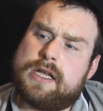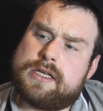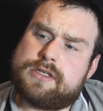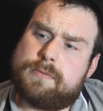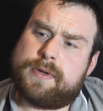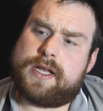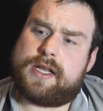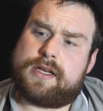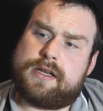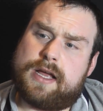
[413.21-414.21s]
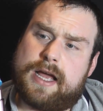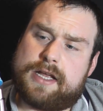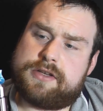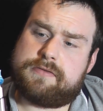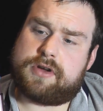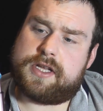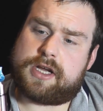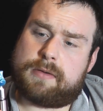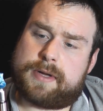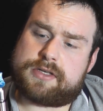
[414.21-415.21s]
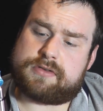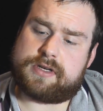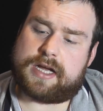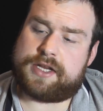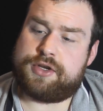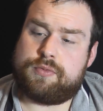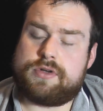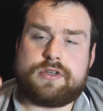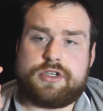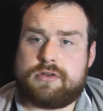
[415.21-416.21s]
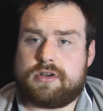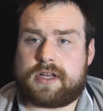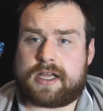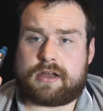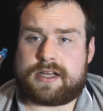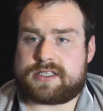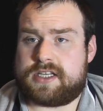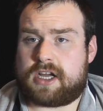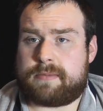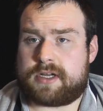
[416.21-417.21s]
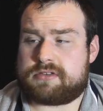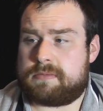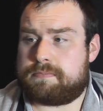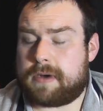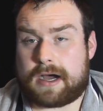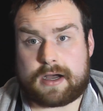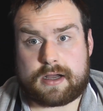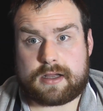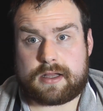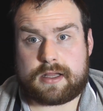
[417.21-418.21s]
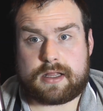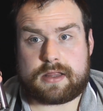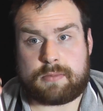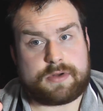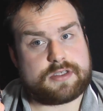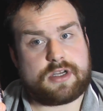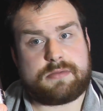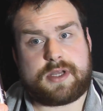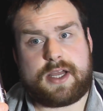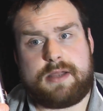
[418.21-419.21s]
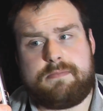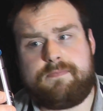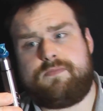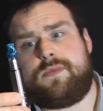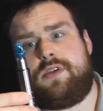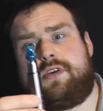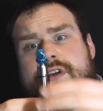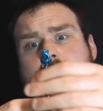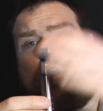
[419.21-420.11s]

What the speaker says: Slop it in and you've got an eGo battery. And you'd look at that and go, that's an eGo battery. But then when the time came, you could